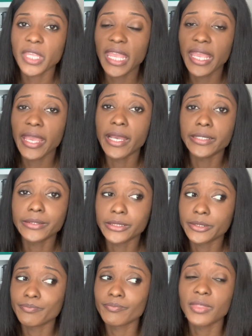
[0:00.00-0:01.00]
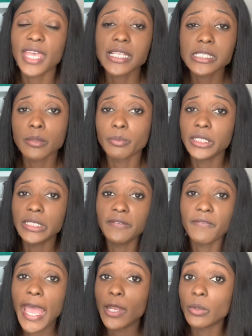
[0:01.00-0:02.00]
And that's completely
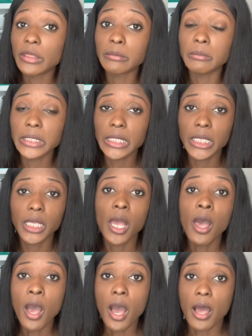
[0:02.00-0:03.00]
fine with me.